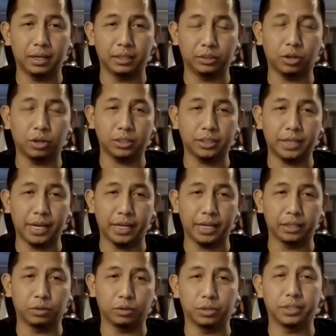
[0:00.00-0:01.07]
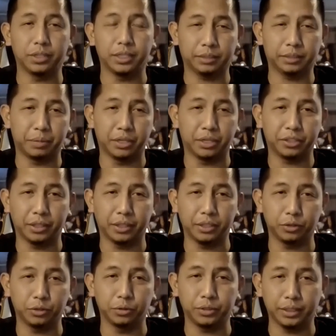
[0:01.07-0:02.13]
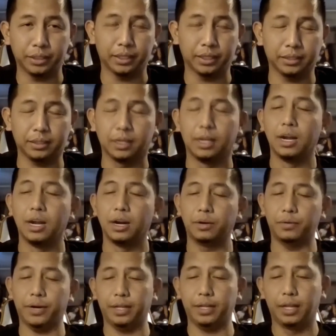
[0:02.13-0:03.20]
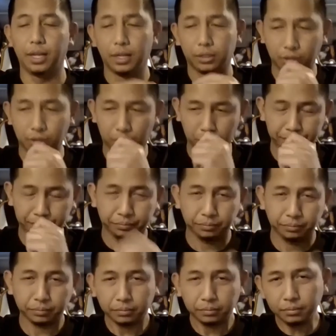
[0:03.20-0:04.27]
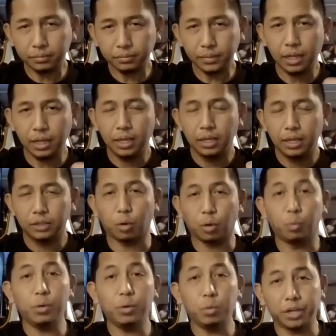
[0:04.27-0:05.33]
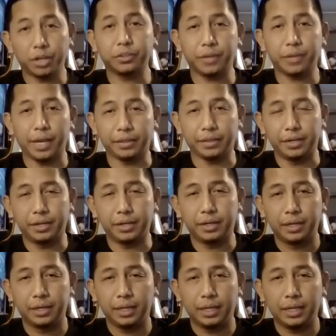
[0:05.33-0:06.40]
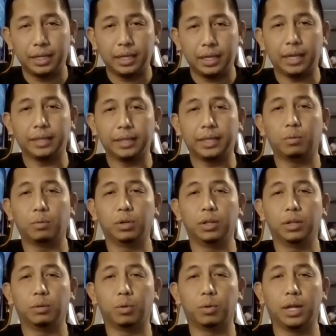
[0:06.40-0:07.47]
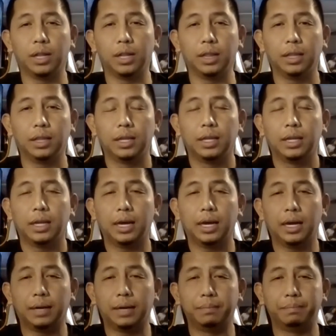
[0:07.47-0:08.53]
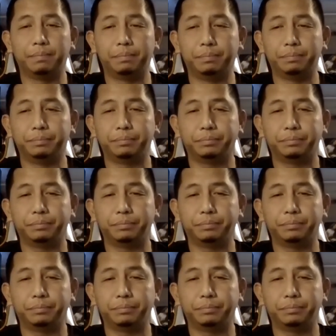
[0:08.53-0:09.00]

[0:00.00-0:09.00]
intoxicated, or this person is using this, right? So, so we work together, and then we'll, we'll um,